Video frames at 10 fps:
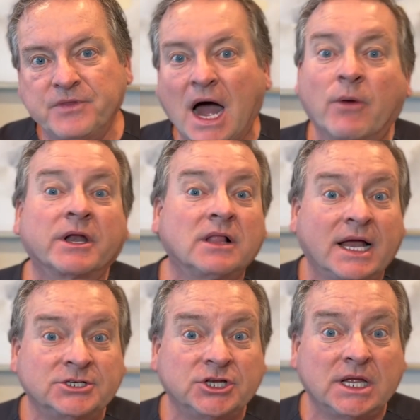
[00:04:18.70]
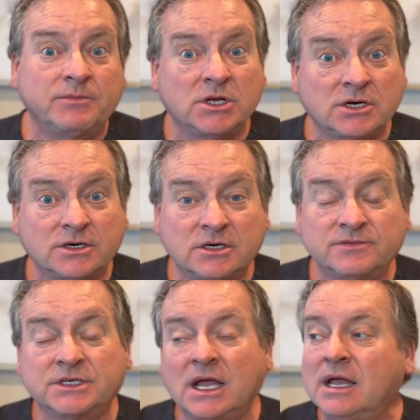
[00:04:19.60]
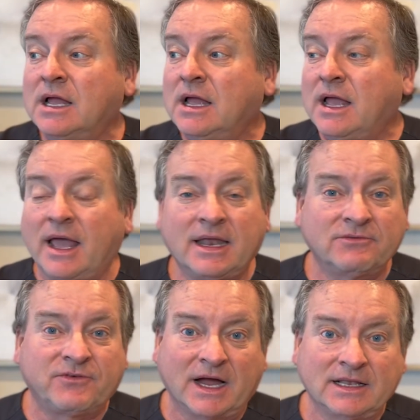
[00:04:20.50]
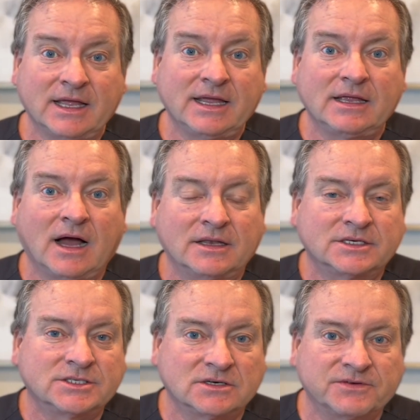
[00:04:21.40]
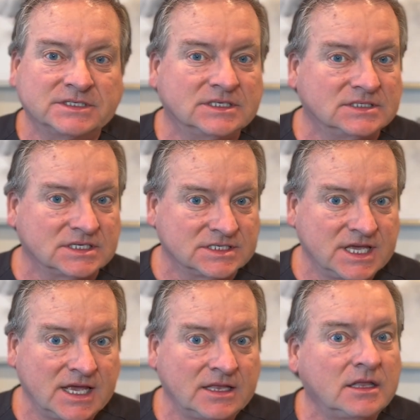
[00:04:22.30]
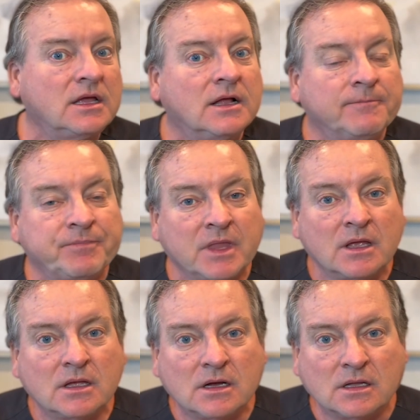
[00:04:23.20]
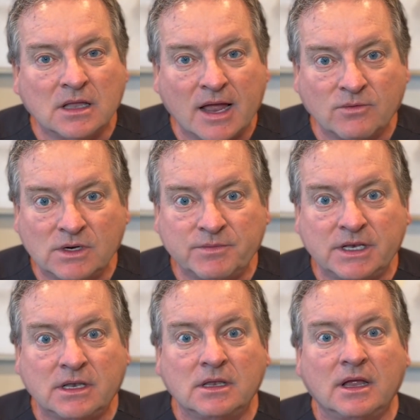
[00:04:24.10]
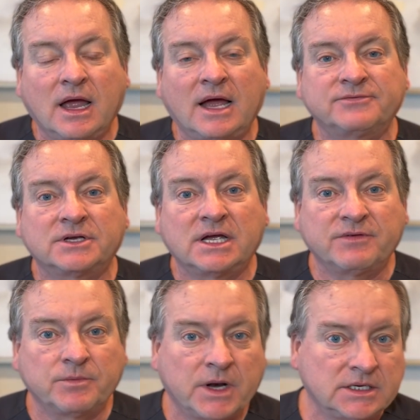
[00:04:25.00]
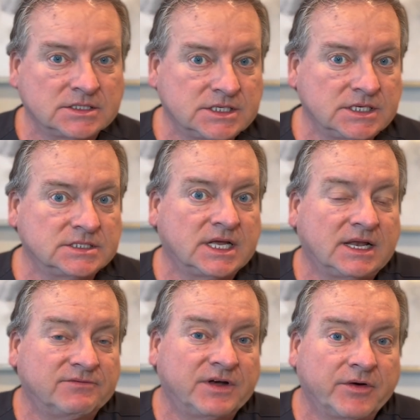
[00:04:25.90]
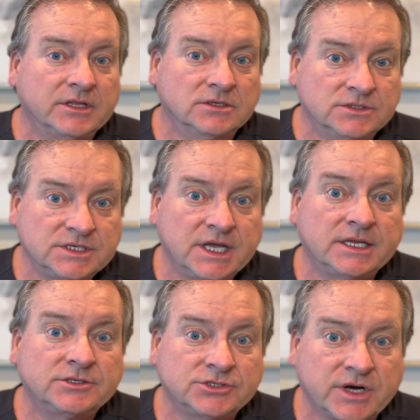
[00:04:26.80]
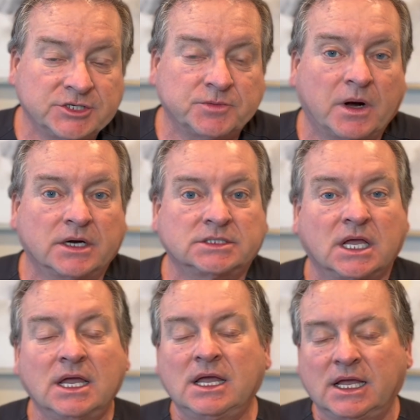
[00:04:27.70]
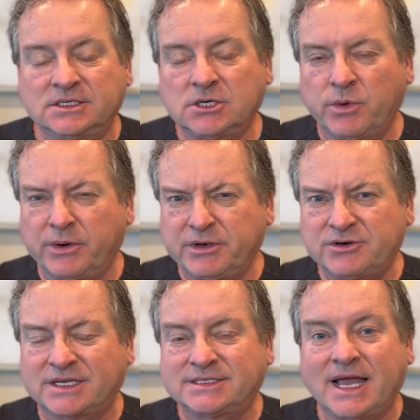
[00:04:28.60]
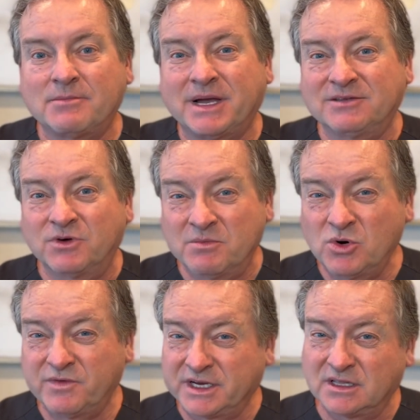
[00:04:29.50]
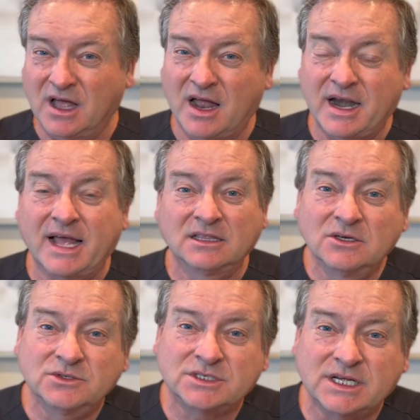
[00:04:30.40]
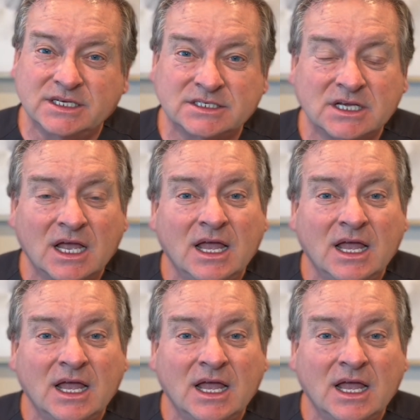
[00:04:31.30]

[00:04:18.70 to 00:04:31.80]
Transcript: hourglass shape, curves. And then finally, on the surface is the skin. A lot of women, after having pregnancies, can have very loose skin, stretch marks. And so we address that by removing a lot of that looseness